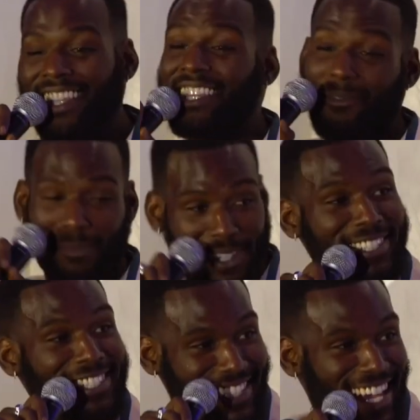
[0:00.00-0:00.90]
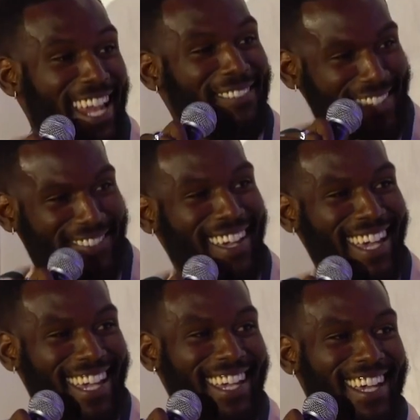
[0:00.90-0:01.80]
that the bills just gotta be
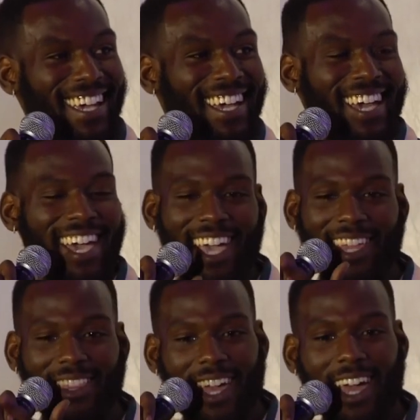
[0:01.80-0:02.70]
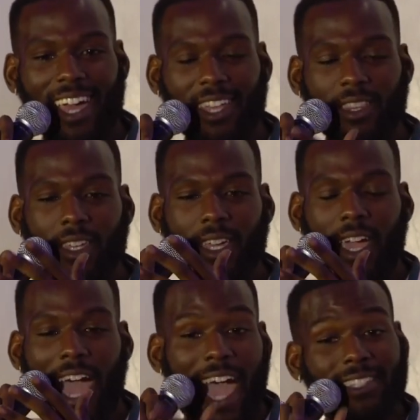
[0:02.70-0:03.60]
paid. And that
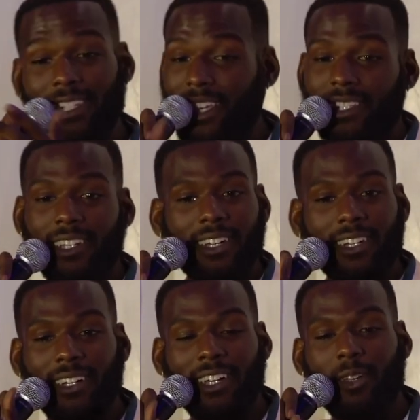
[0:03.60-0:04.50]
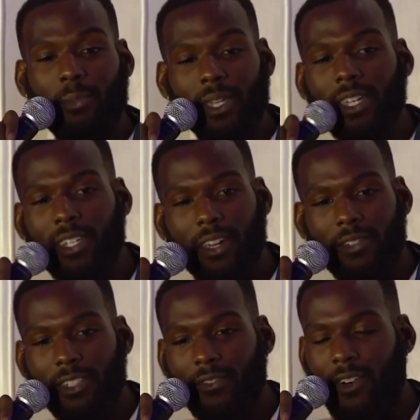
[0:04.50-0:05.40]
acting isn't gonna be
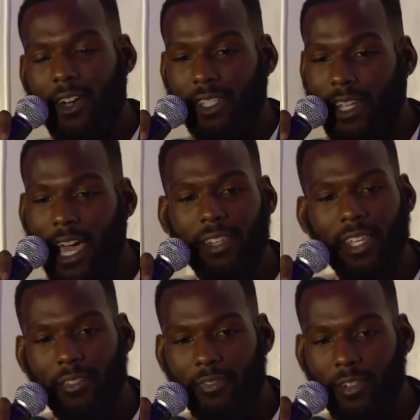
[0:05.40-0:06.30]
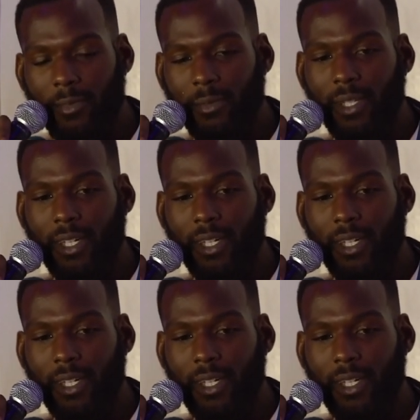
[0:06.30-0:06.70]
enough as far as an outlet for me,